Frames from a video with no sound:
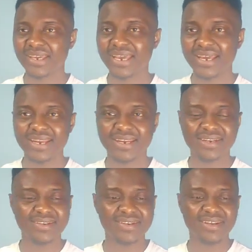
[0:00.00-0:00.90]

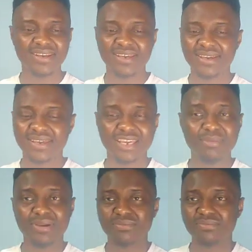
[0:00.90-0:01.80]
And
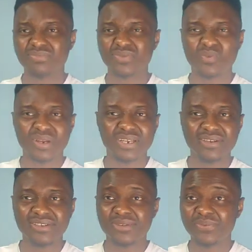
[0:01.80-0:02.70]
him and
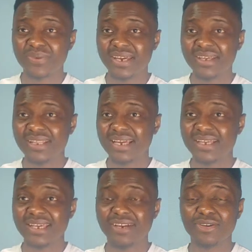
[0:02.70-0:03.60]
Wanieri is unfair.
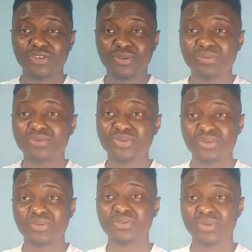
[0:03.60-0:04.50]
Like, they are going
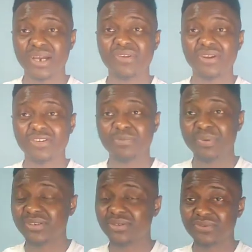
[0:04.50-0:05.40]
to have a lot
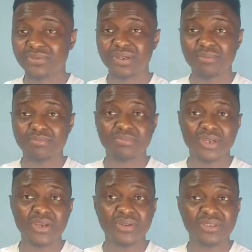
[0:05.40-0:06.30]
of pressure
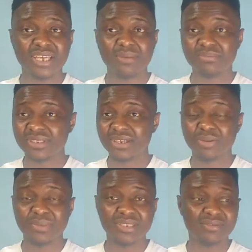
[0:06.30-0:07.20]
on them in the
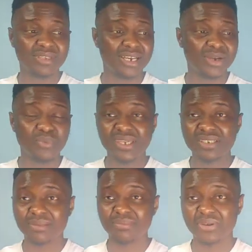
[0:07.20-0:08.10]
coming
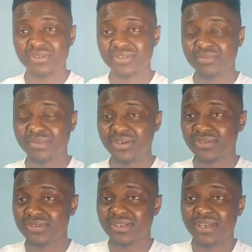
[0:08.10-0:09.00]
weeks and months,
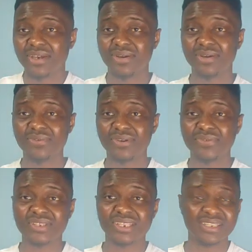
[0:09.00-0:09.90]
because
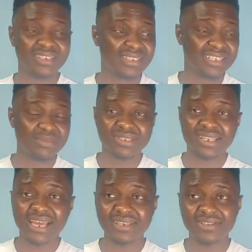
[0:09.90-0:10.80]
obviously the team
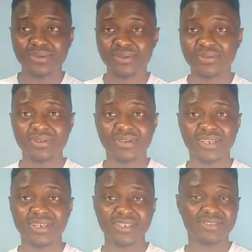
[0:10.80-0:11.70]
is light. So
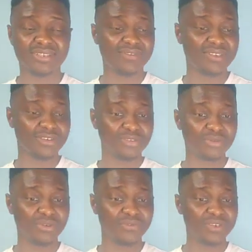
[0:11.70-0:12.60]
it's definitely going
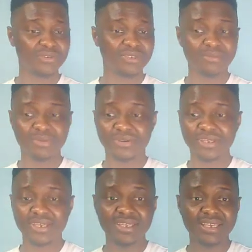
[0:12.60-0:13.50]
to be unfair to them.
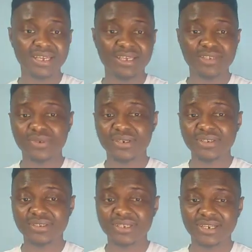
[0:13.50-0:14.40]
But yeah, that's what
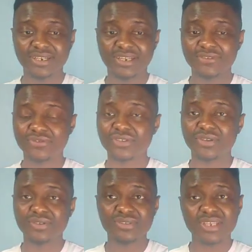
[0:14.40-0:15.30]
it is, and they've
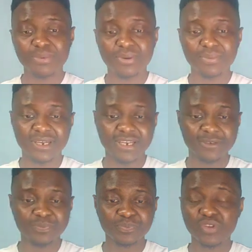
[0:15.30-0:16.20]
just got to step up
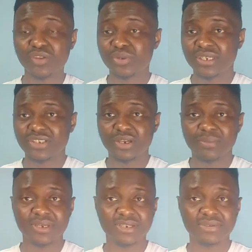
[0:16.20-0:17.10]
and do their
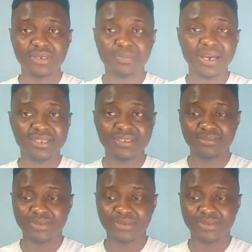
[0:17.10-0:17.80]
job and do their part.